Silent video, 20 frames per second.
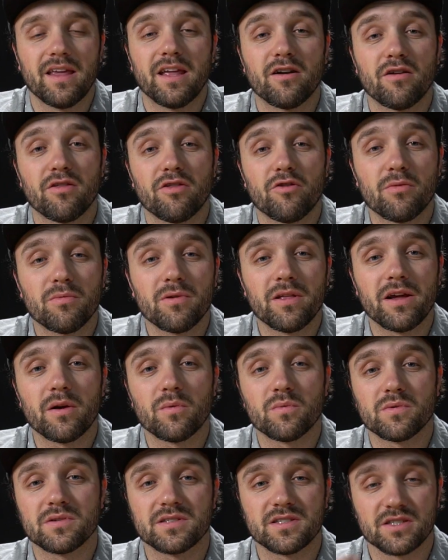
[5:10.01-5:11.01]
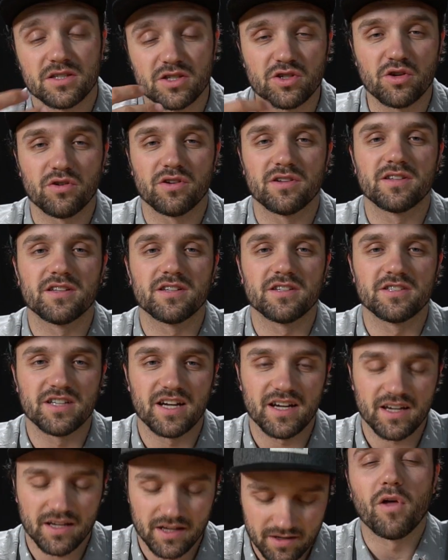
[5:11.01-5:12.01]
inner thermal layer was sewn into the
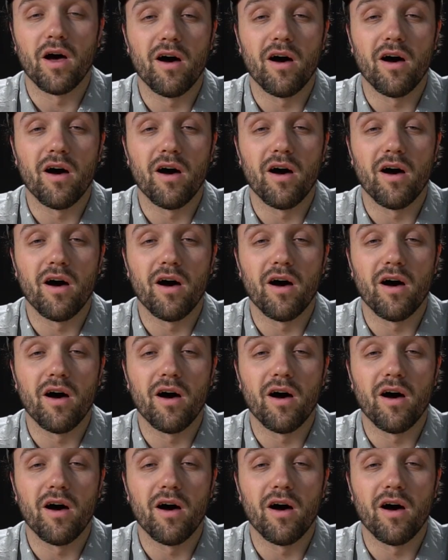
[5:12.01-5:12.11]
jacket.